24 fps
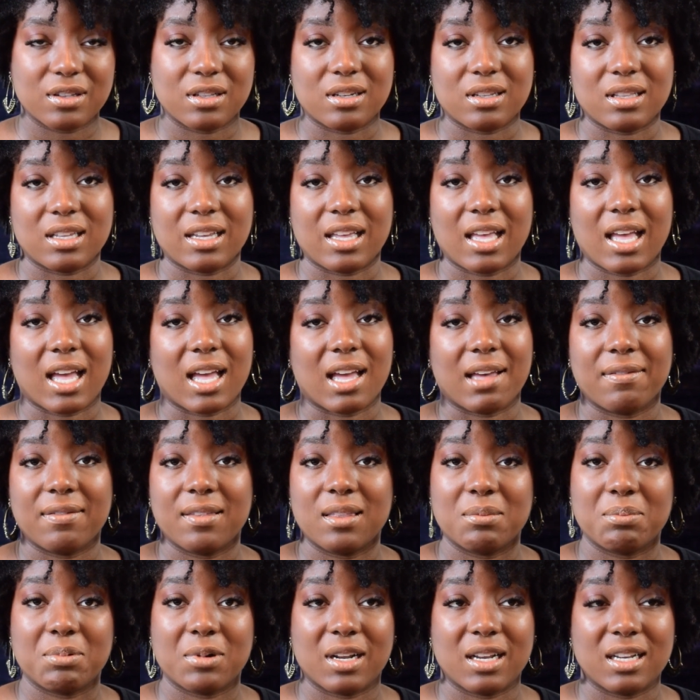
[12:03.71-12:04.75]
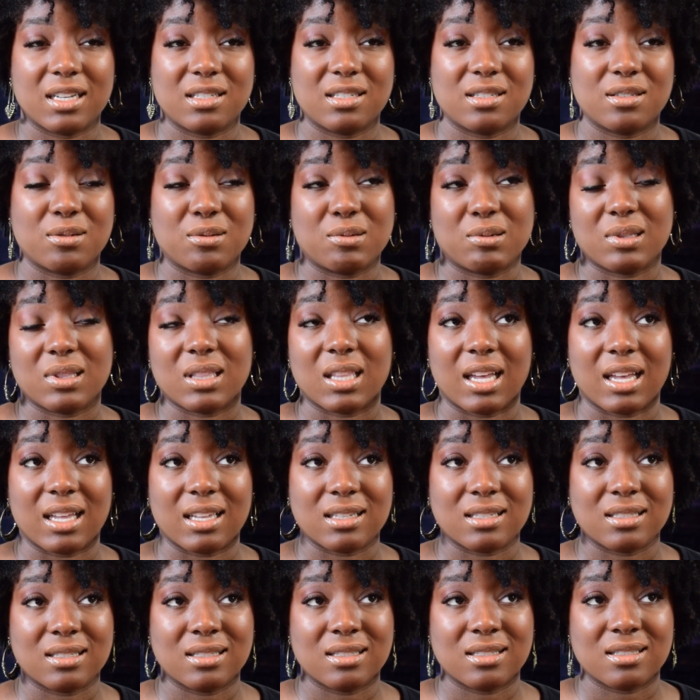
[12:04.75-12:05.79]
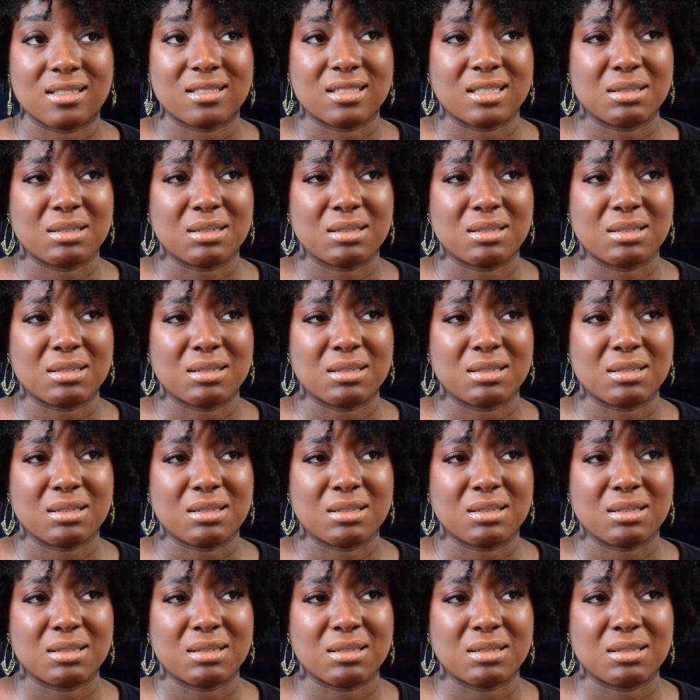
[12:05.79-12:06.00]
They're like half the price or less.